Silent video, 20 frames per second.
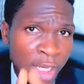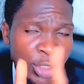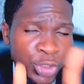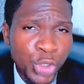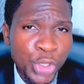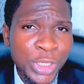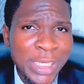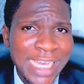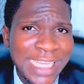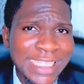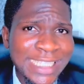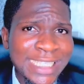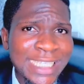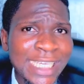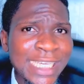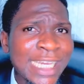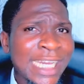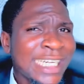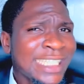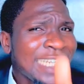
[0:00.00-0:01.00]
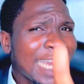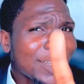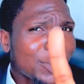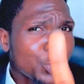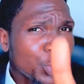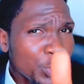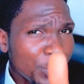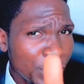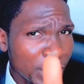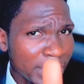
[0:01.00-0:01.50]
So you can see there are
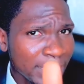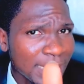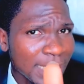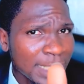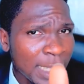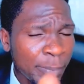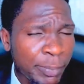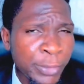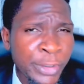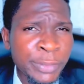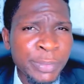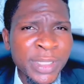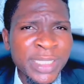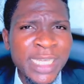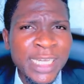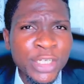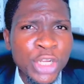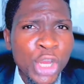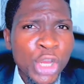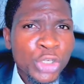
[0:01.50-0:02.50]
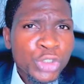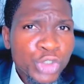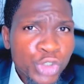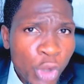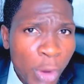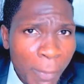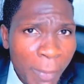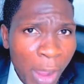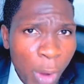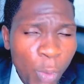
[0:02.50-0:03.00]
two things that are prohibited.
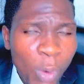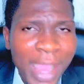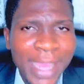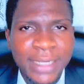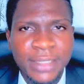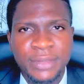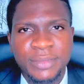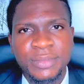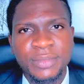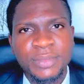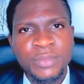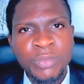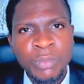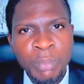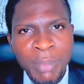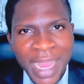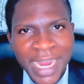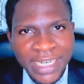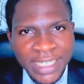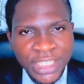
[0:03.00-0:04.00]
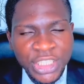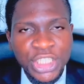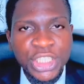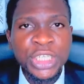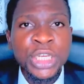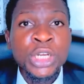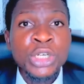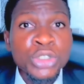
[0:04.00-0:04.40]
Number 1, marriage.